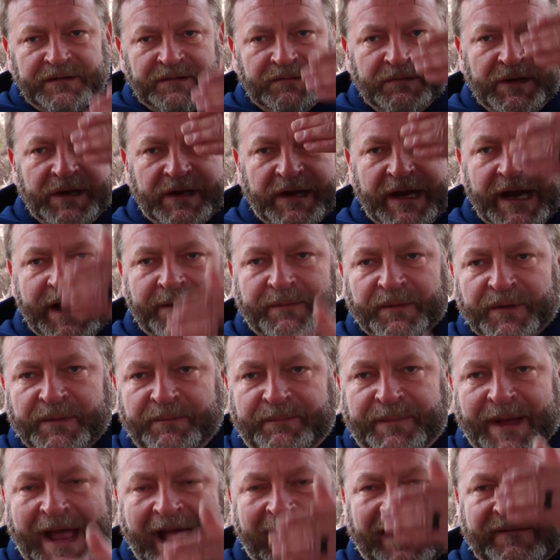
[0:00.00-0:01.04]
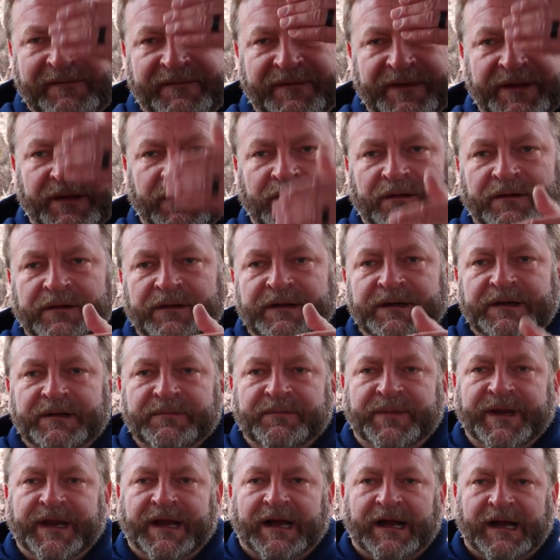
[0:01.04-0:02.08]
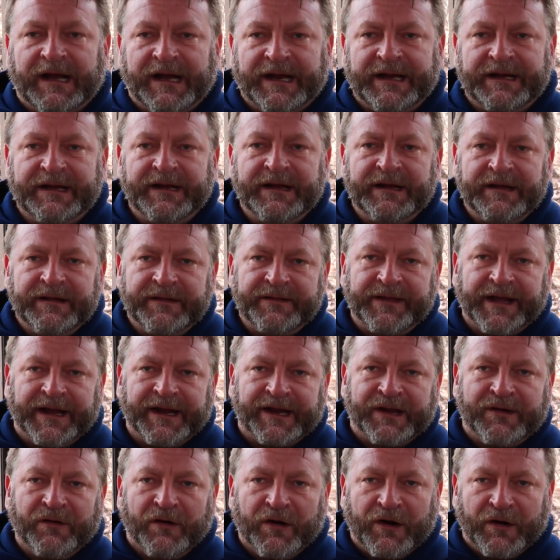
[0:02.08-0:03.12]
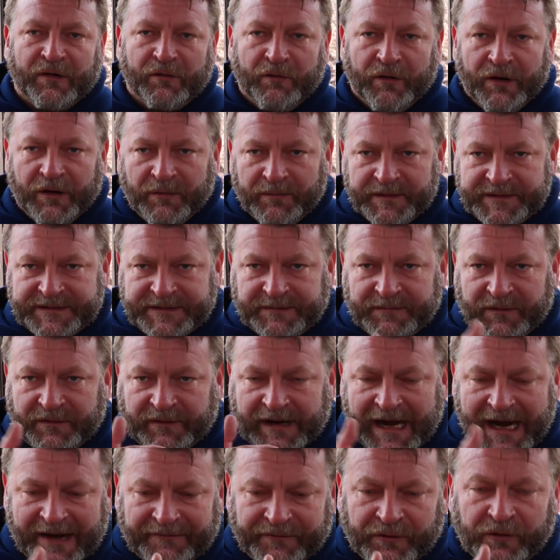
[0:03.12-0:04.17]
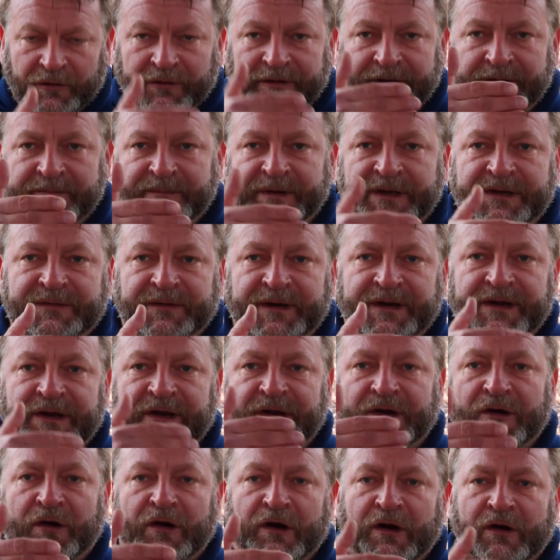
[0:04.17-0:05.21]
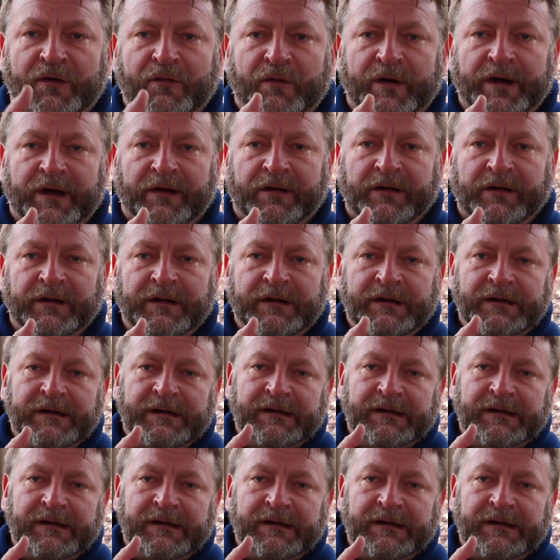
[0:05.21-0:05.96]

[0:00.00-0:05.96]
we were able to backfill behind that gargoyle with some gravel in between the gargoyle